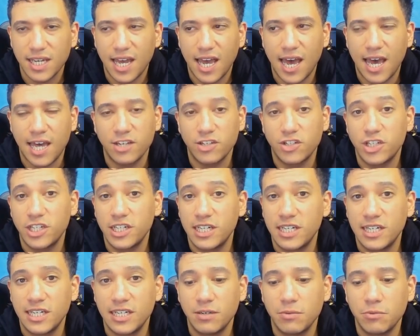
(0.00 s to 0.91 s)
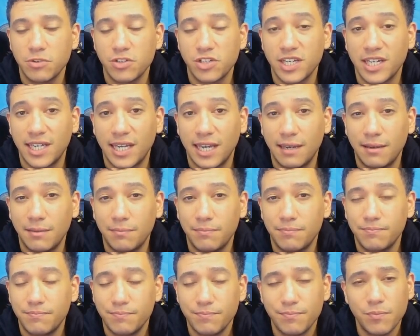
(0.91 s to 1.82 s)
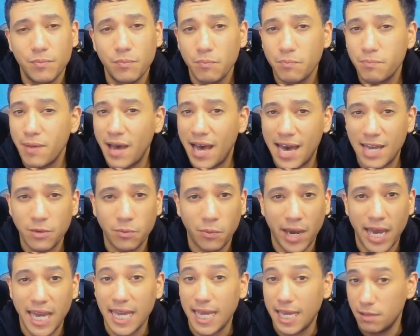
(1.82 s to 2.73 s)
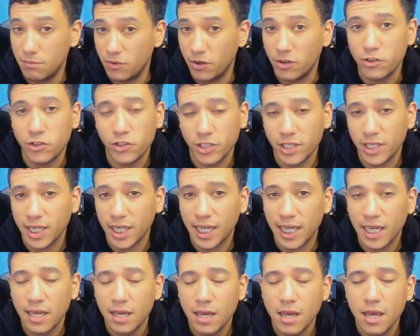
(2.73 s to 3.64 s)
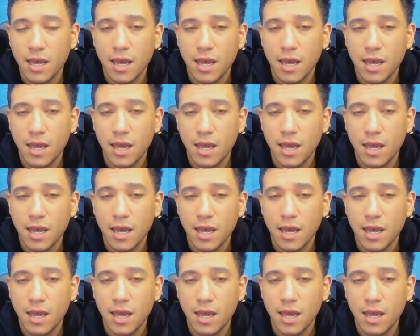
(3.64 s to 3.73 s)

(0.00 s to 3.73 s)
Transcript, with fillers: and she was in a bad way emotionally.